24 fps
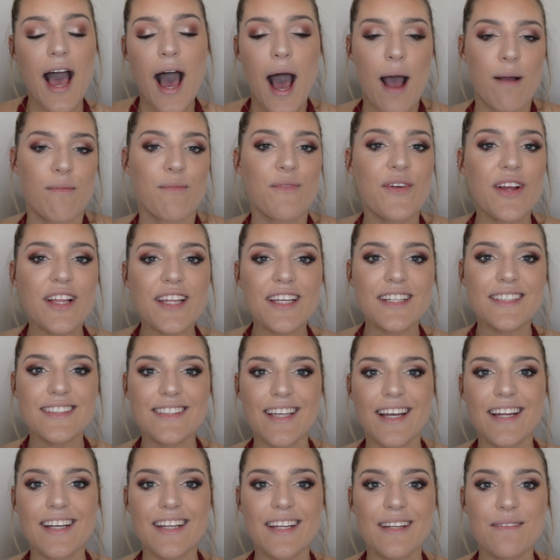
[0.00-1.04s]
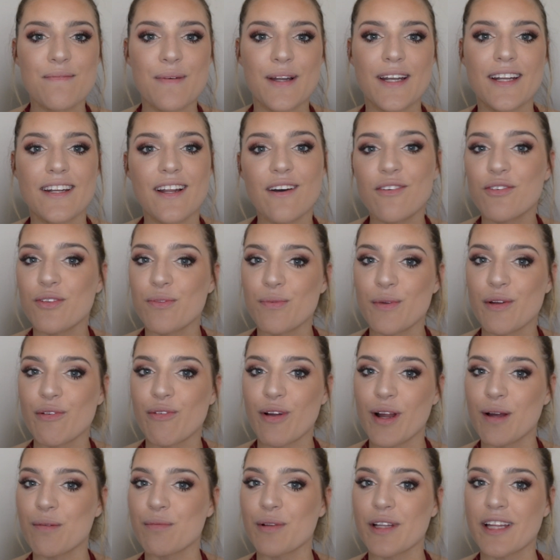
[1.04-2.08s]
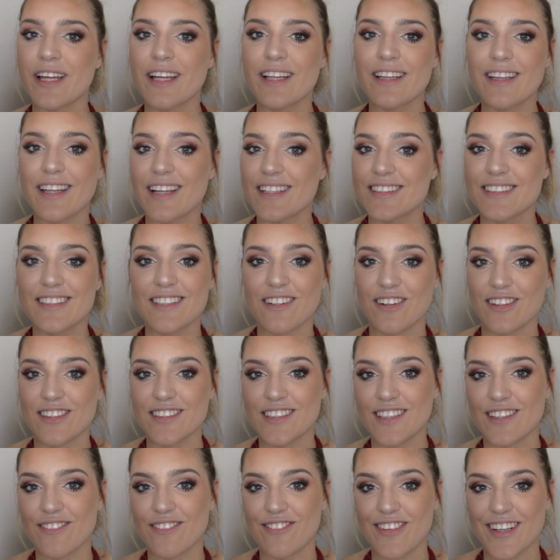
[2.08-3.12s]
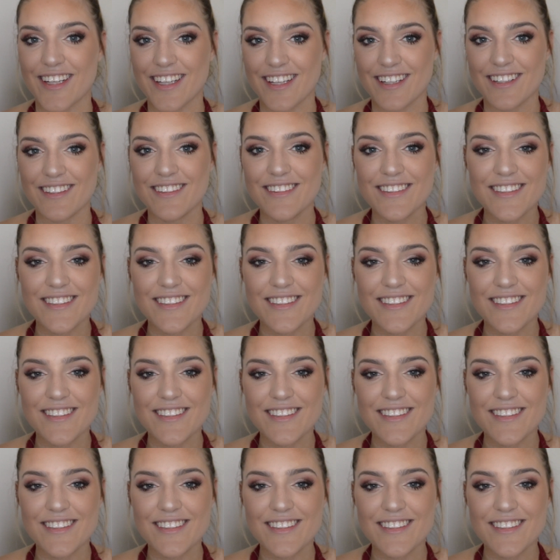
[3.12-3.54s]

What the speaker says: I'm really excited. But enough of me rambling, let's get on to the video.